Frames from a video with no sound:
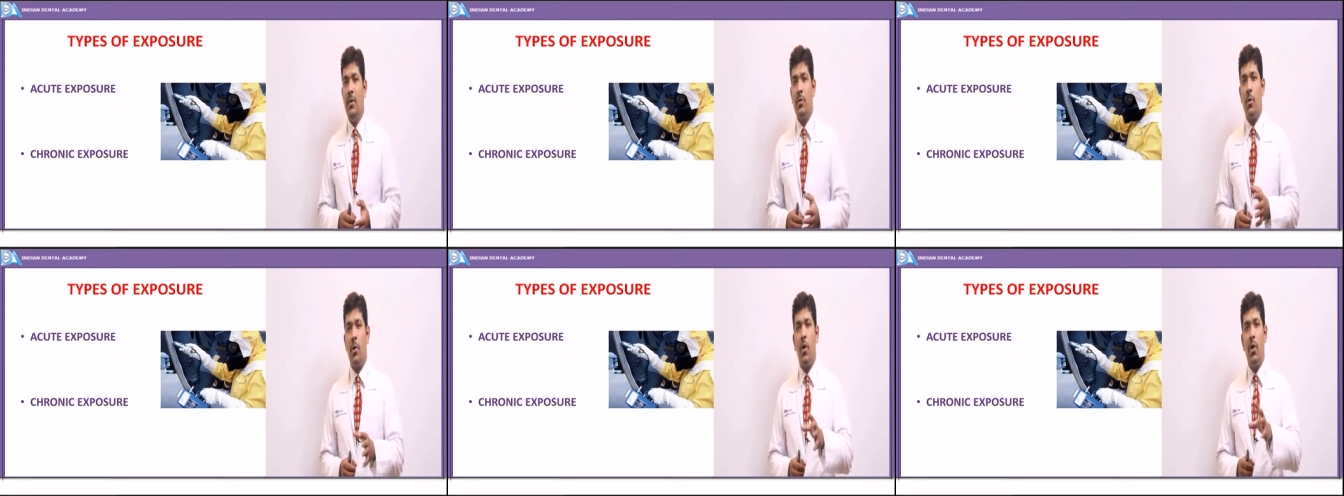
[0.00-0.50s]

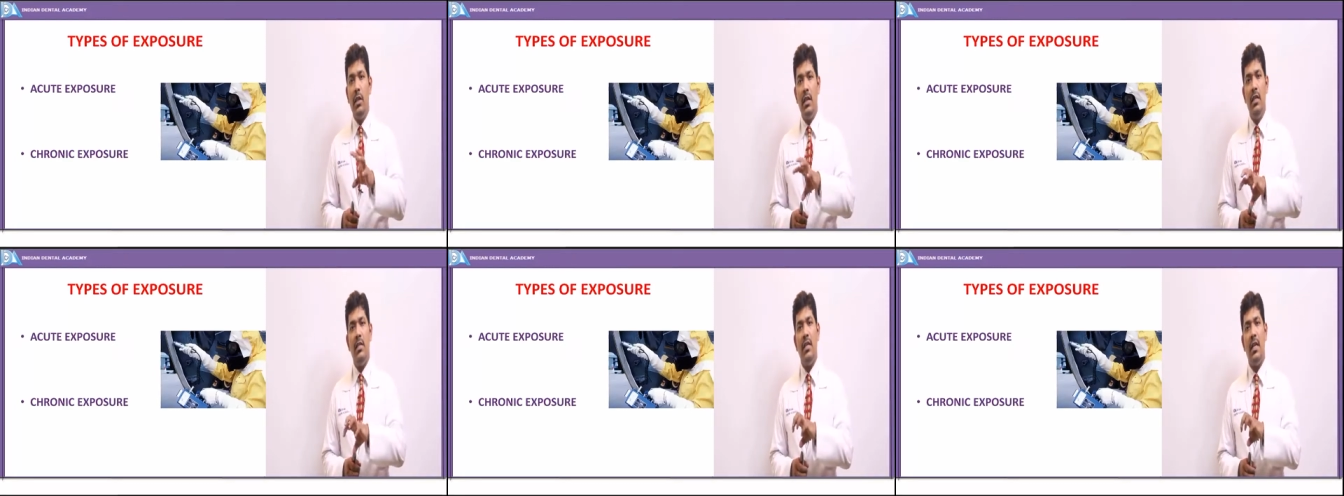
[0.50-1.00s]
So all
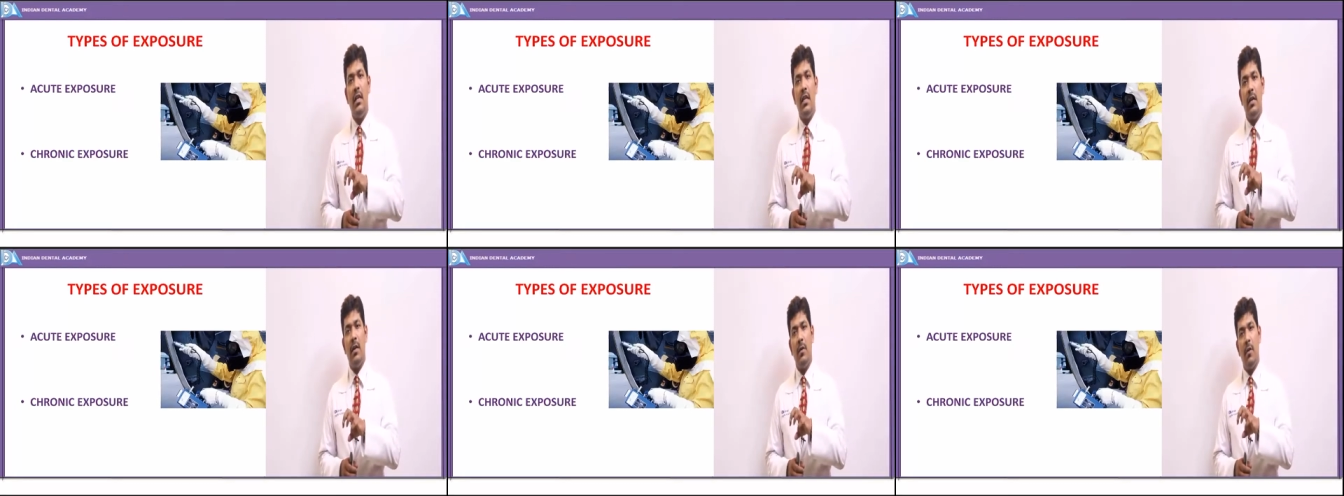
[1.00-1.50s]
these
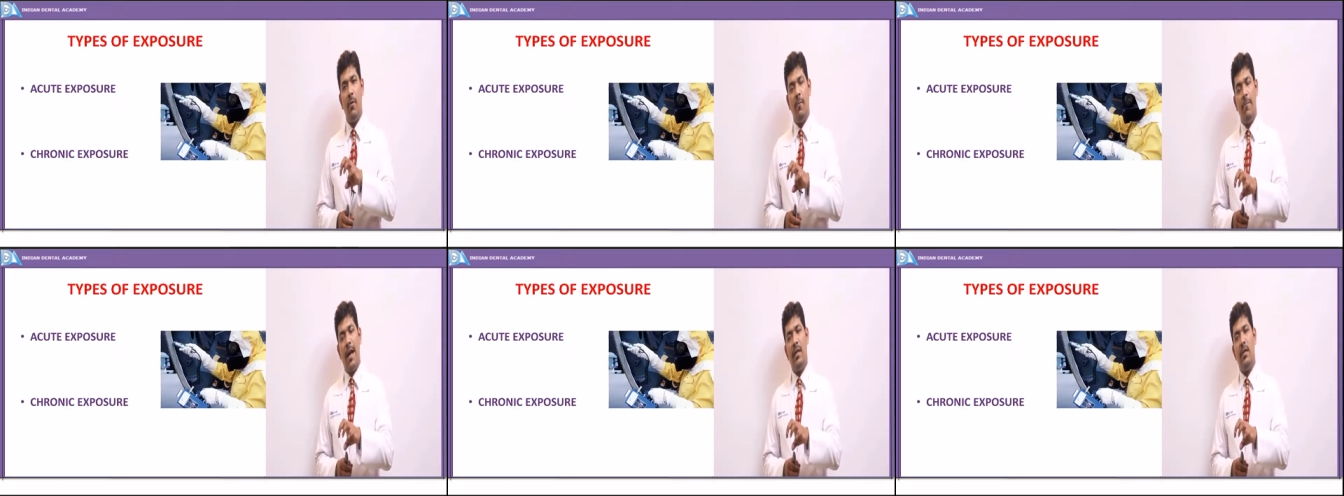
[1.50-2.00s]
uh,
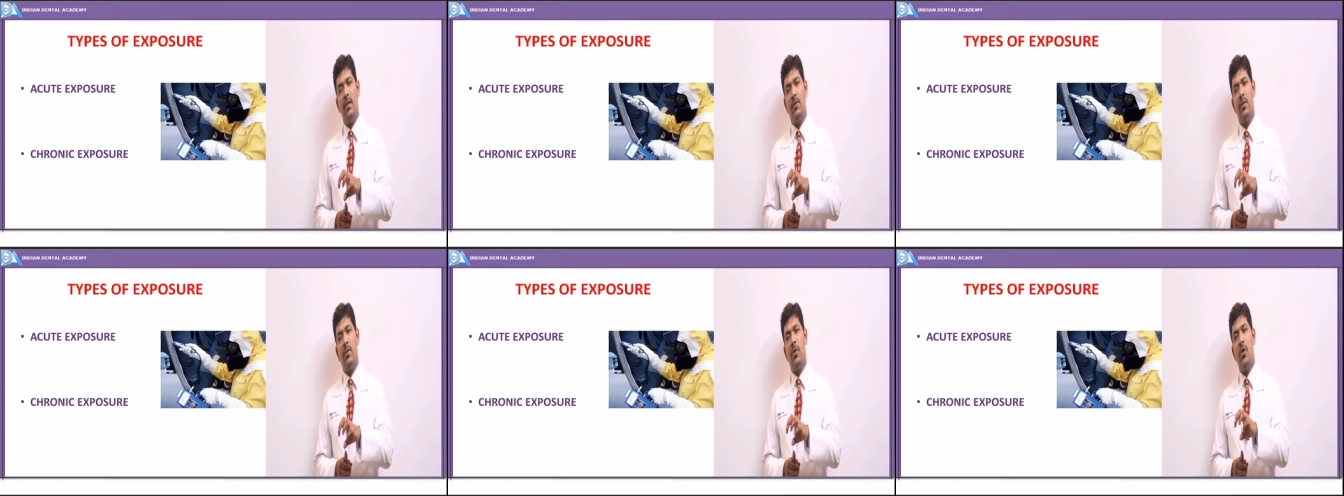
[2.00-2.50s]

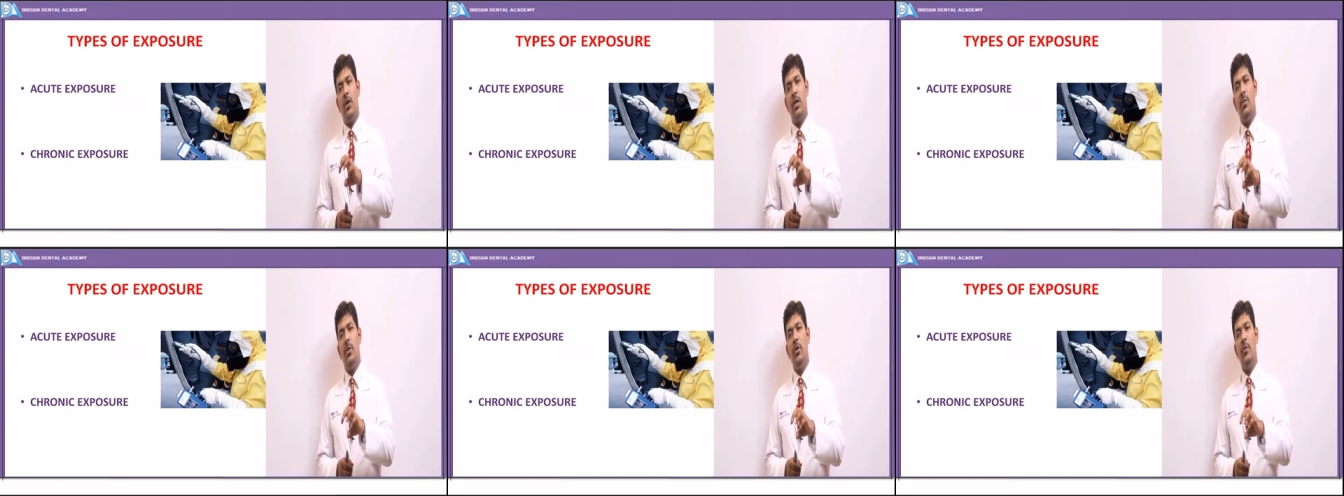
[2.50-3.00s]
factors
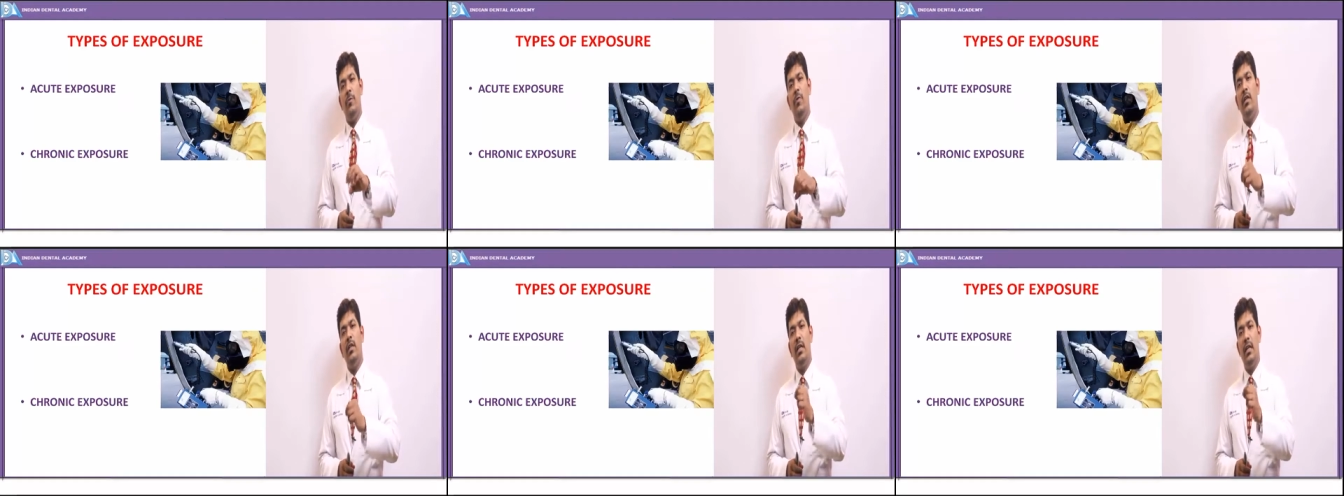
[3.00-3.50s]
contribute to
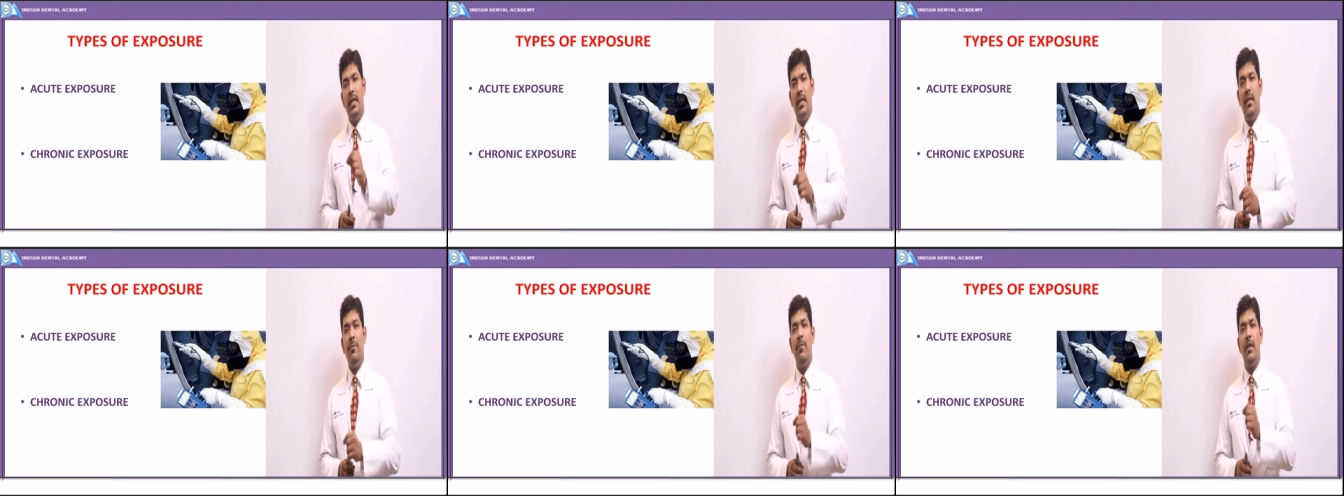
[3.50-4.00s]
further
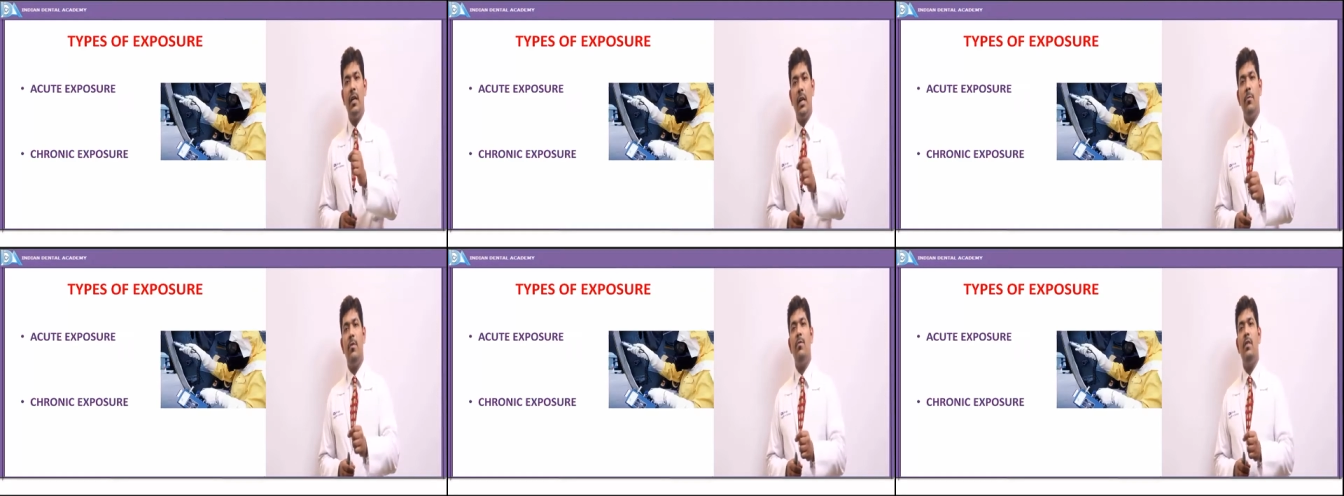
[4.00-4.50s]
different
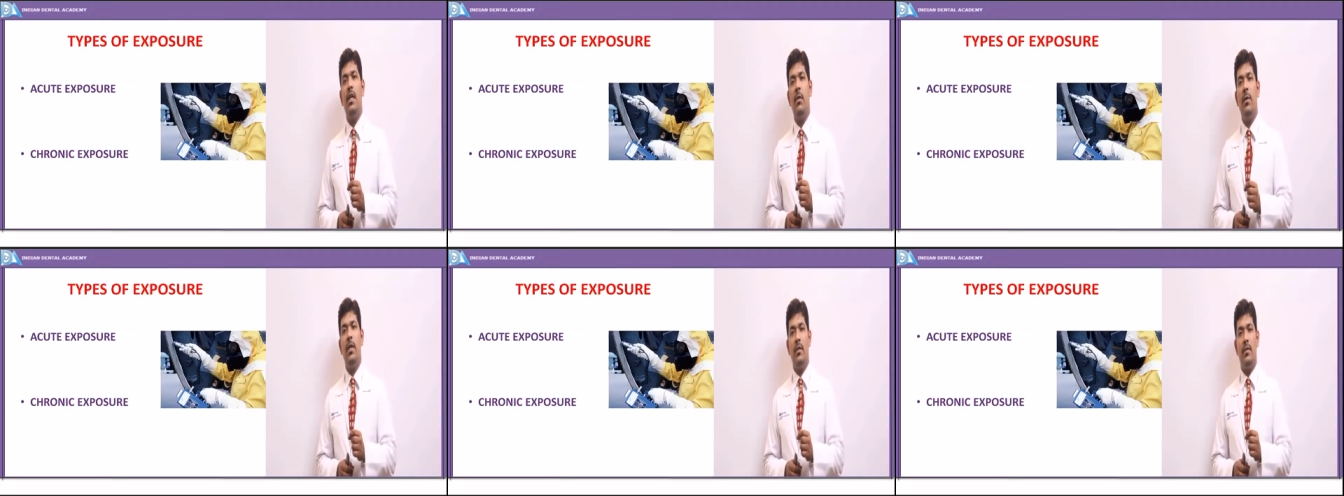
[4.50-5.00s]
types of
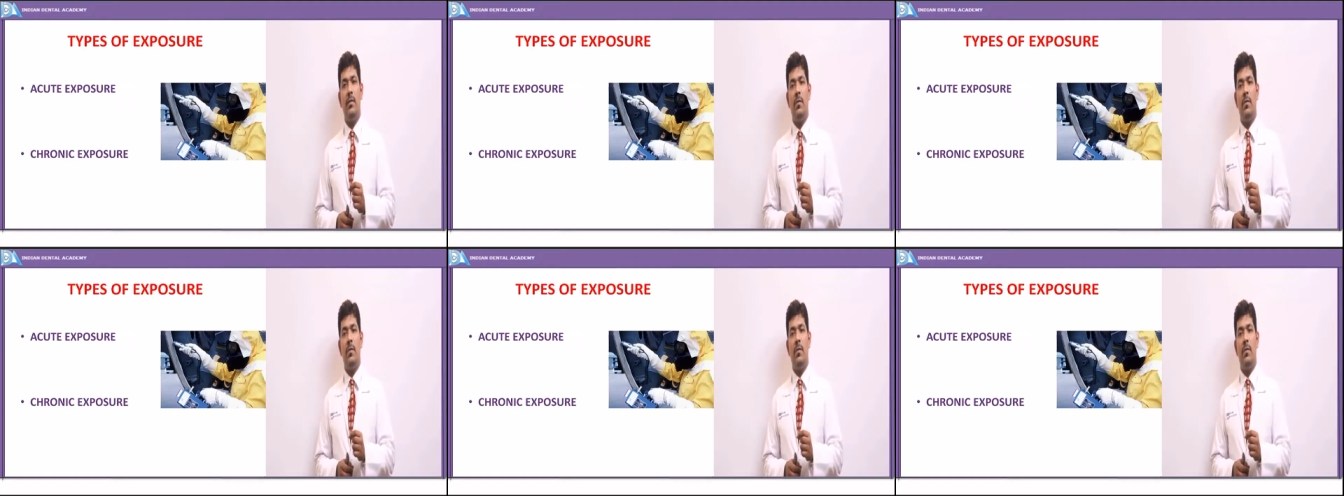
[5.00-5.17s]
sequelae